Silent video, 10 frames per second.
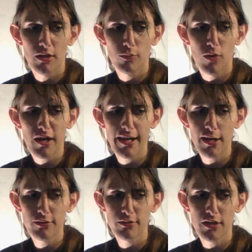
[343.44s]

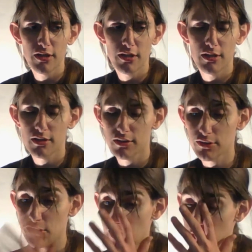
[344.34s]
Rockhound, let's
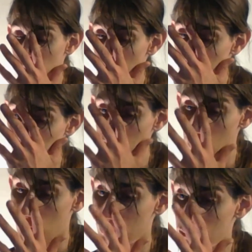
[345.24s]
see, what was it called?